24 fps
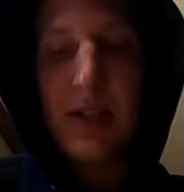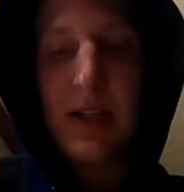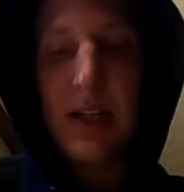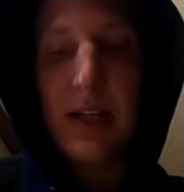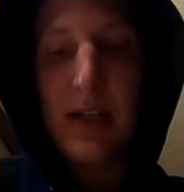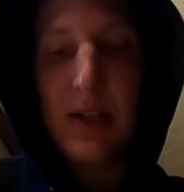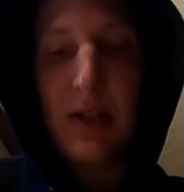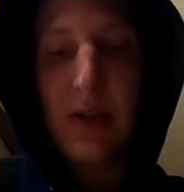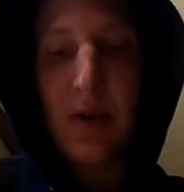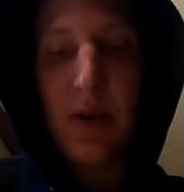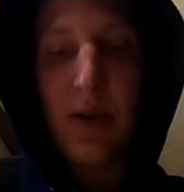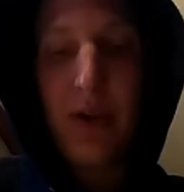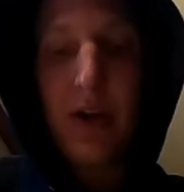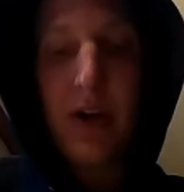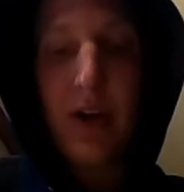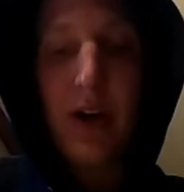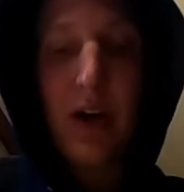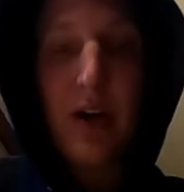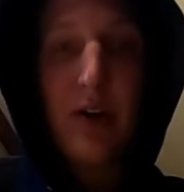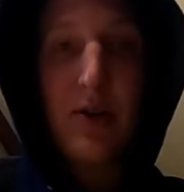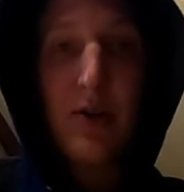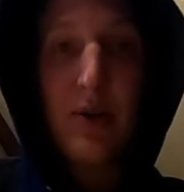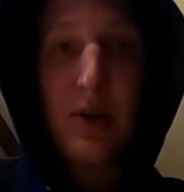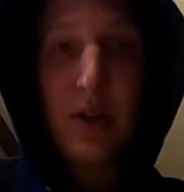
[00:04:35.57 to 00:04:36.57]
They sold the
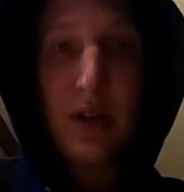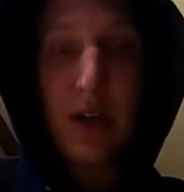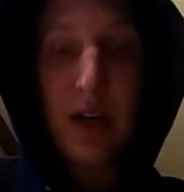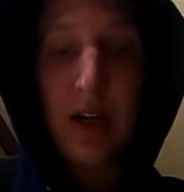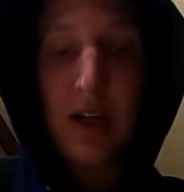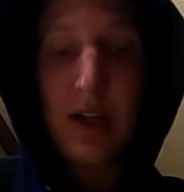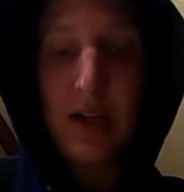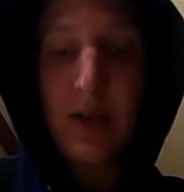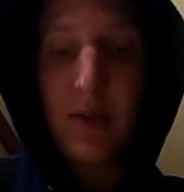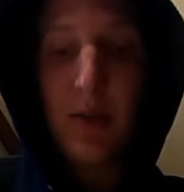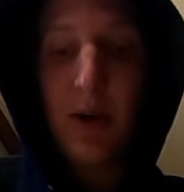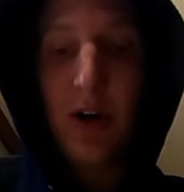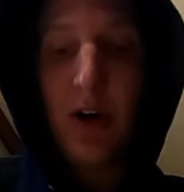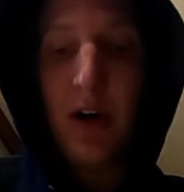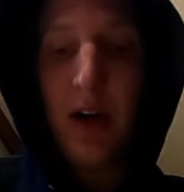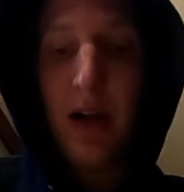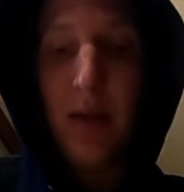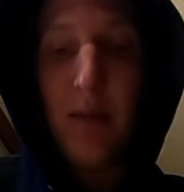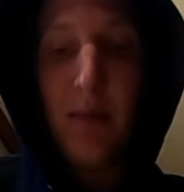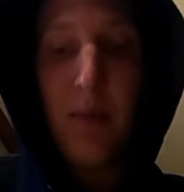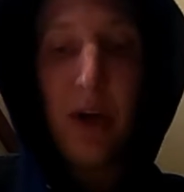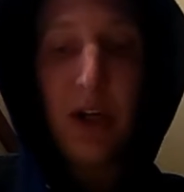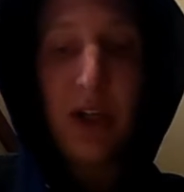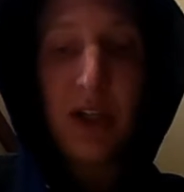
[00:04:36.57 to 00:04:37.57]
car to a customer
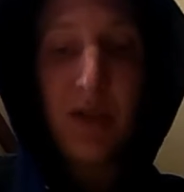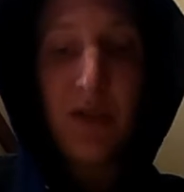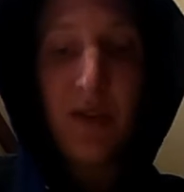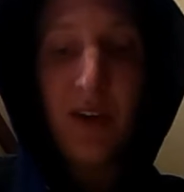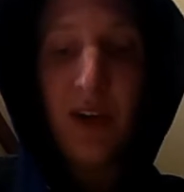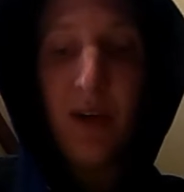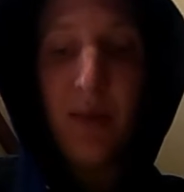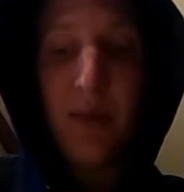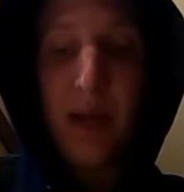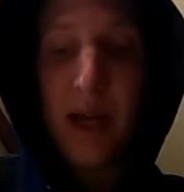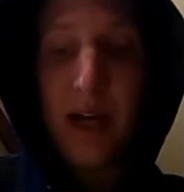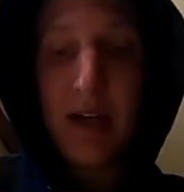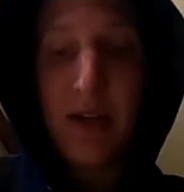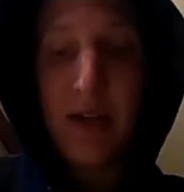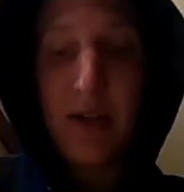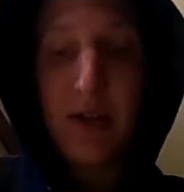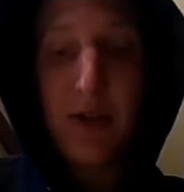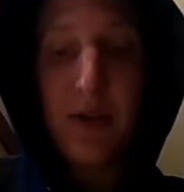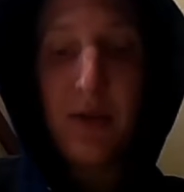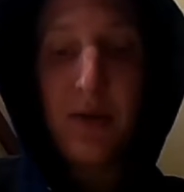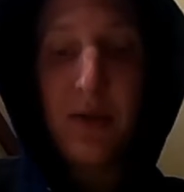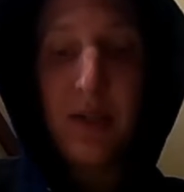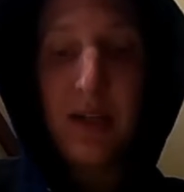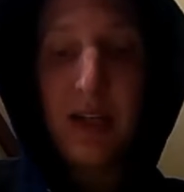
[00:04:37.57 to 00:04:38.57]
in Marshfield,
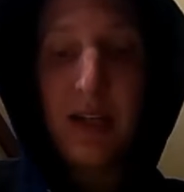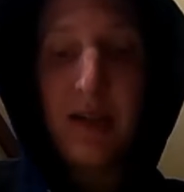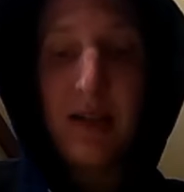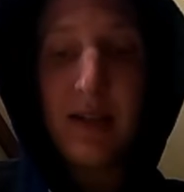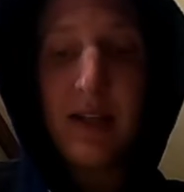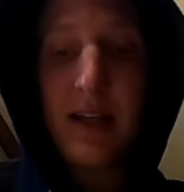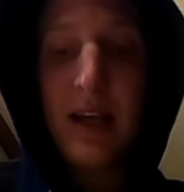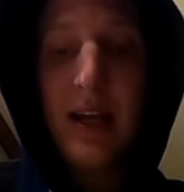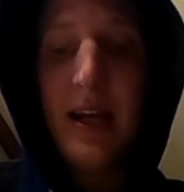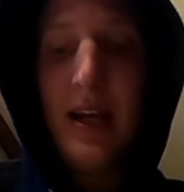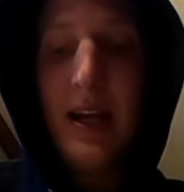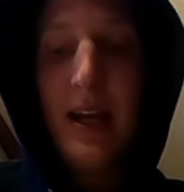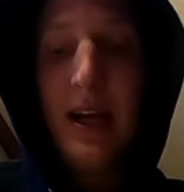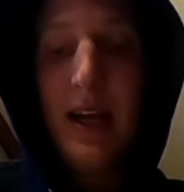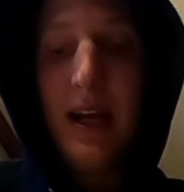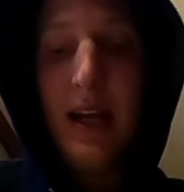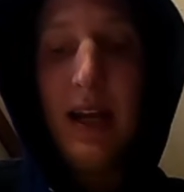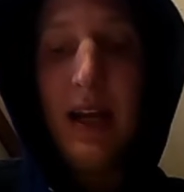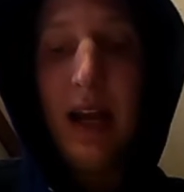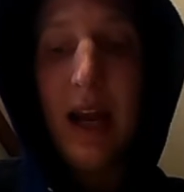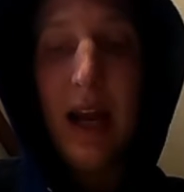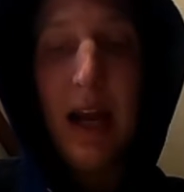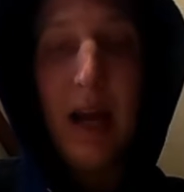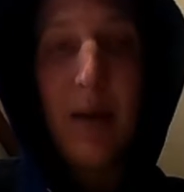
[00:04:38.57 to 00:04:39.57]
Massachusetts
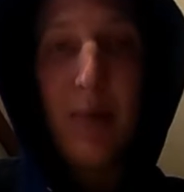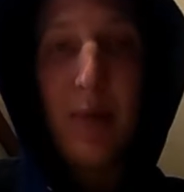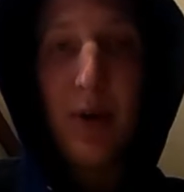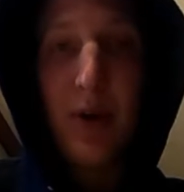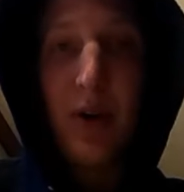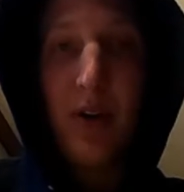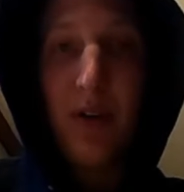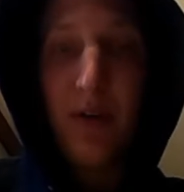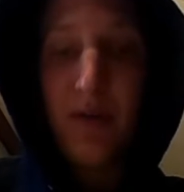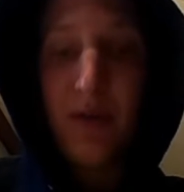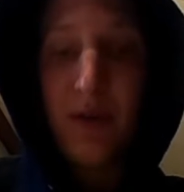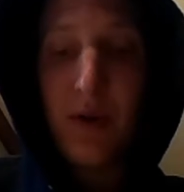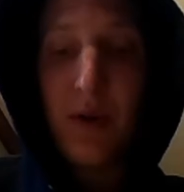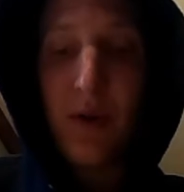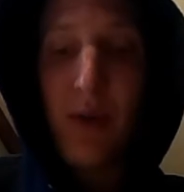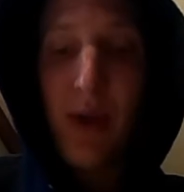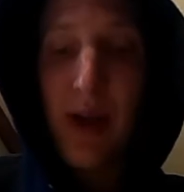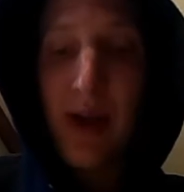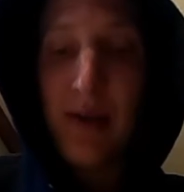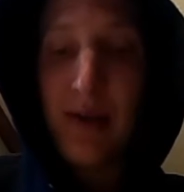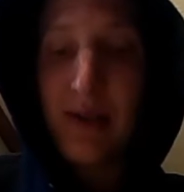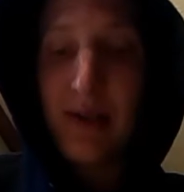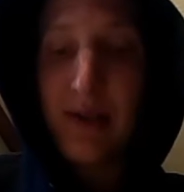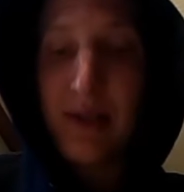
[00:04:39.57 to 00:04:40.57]
in April of
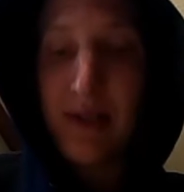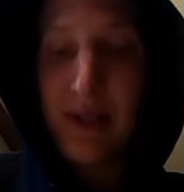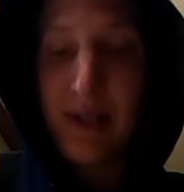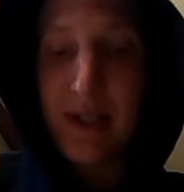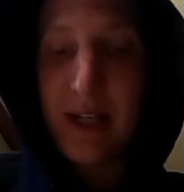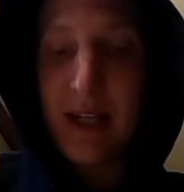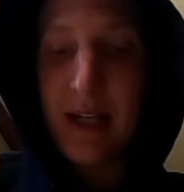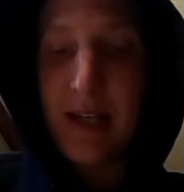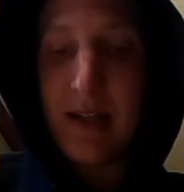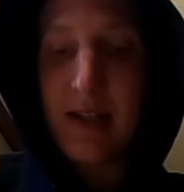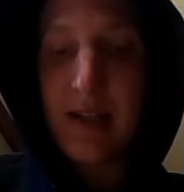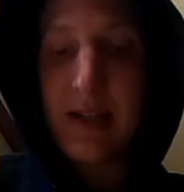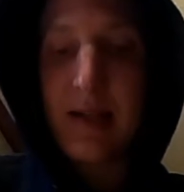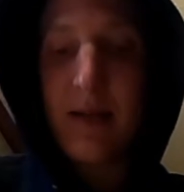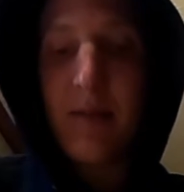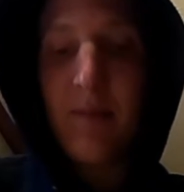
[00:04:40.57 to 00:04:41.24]
2006.